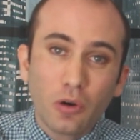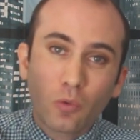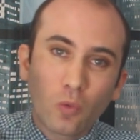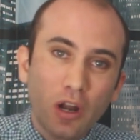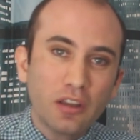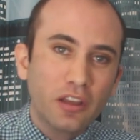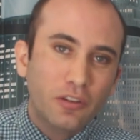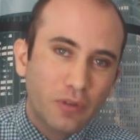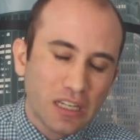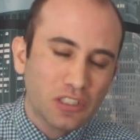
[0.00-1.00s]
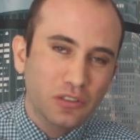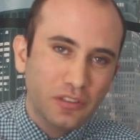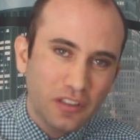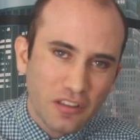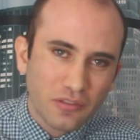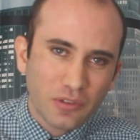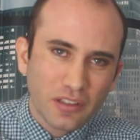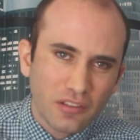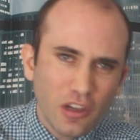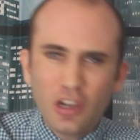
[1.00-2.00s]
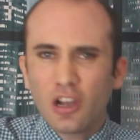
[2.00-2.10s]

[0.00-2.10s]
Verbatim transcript: or one congressional district